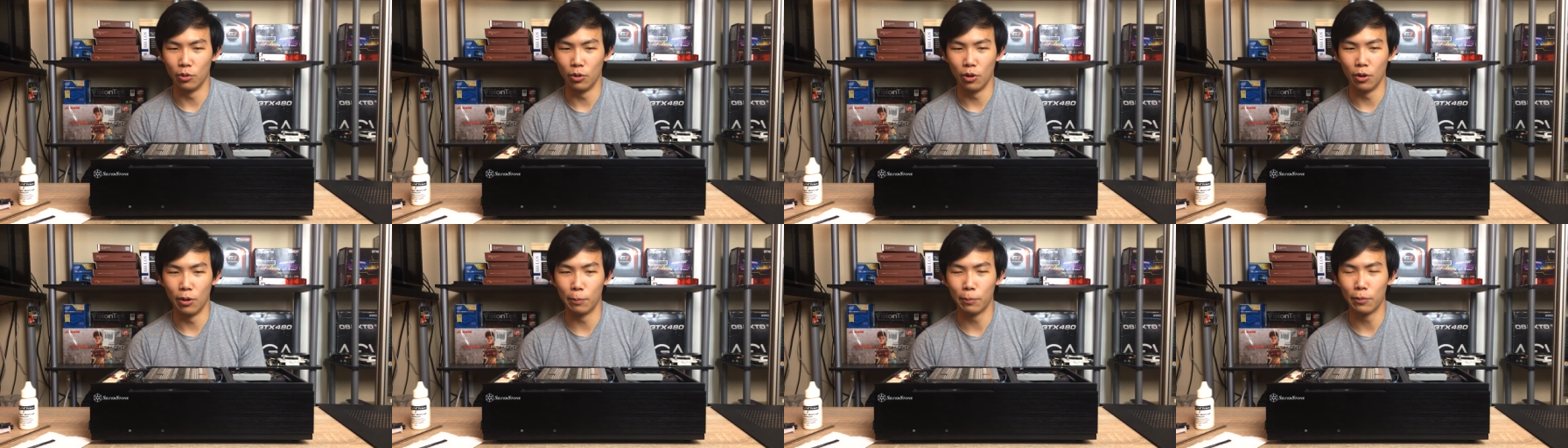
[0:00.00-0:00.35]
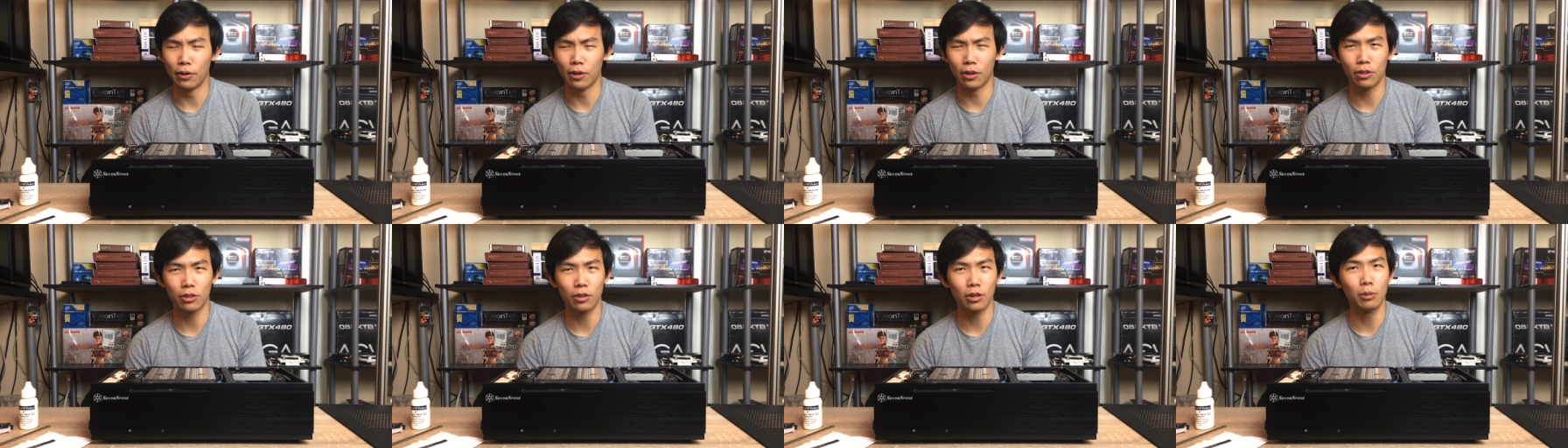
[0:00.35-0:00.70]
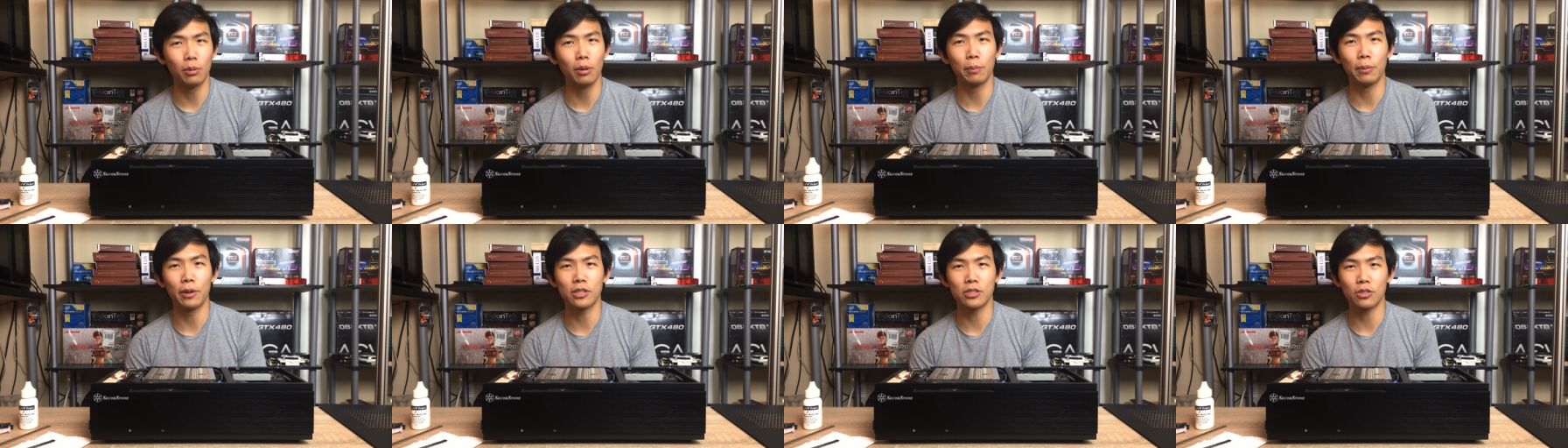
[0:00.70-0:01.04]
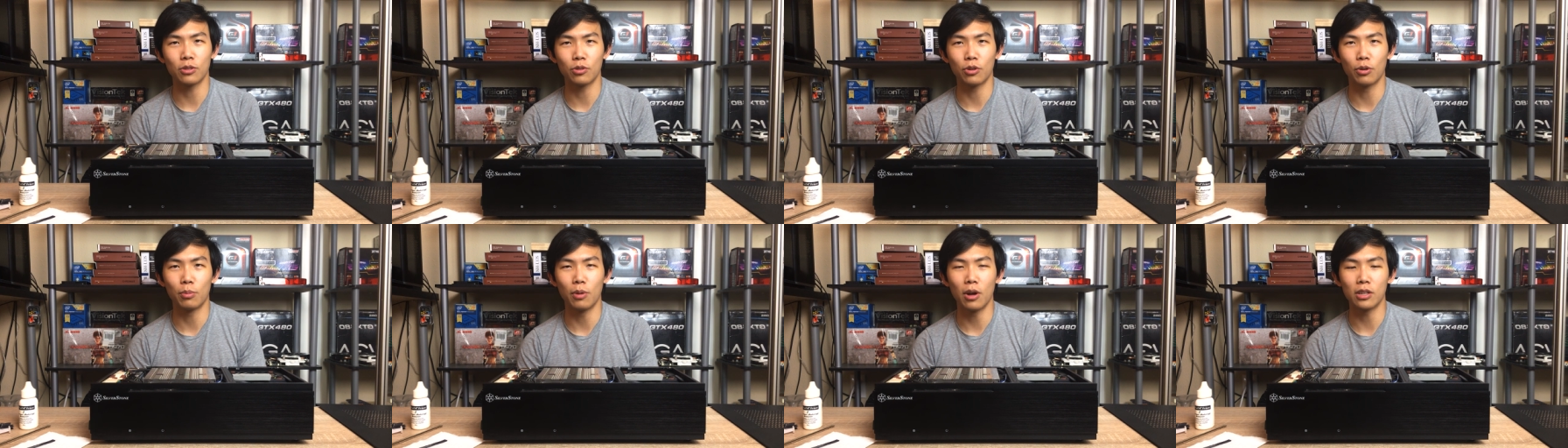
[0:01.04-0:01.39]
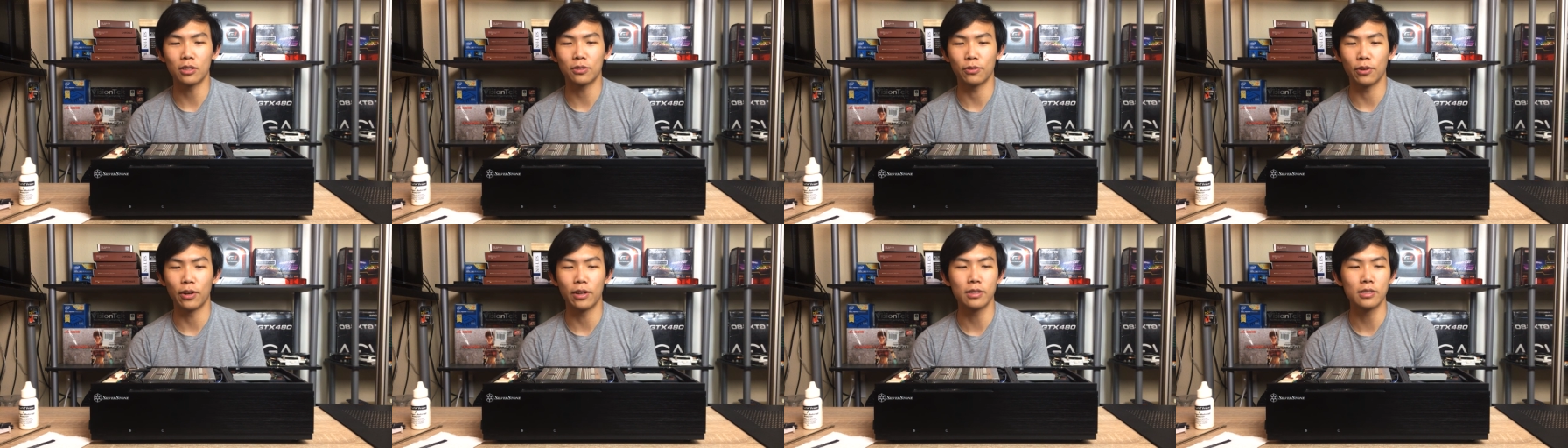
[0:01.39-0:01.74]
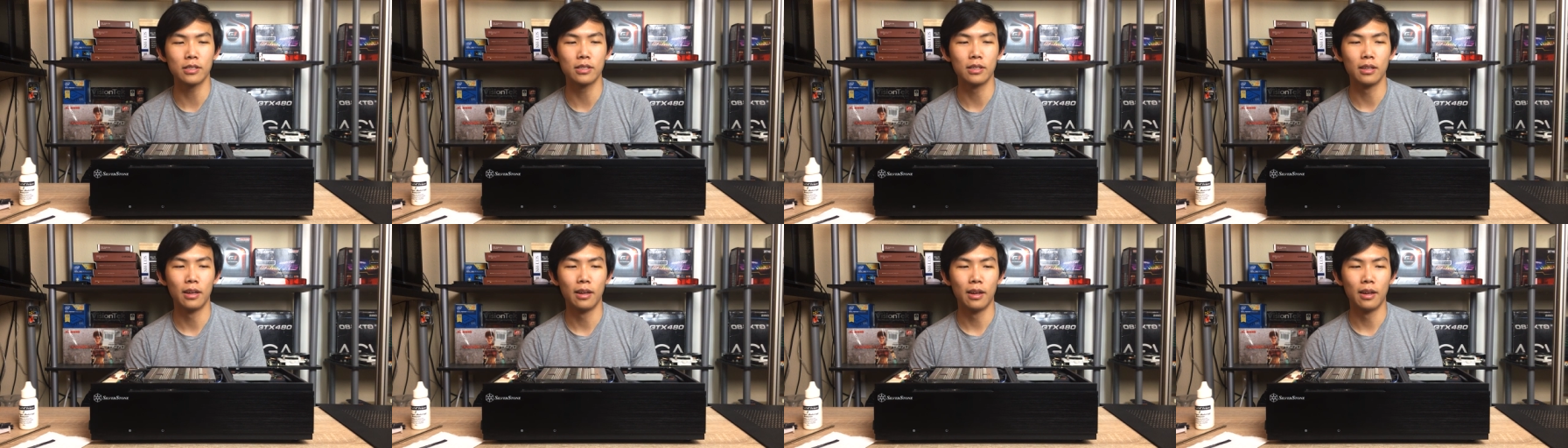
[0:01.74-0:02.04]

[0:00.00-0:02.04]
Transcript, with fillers: on putting thermal paste on your MOSFETs.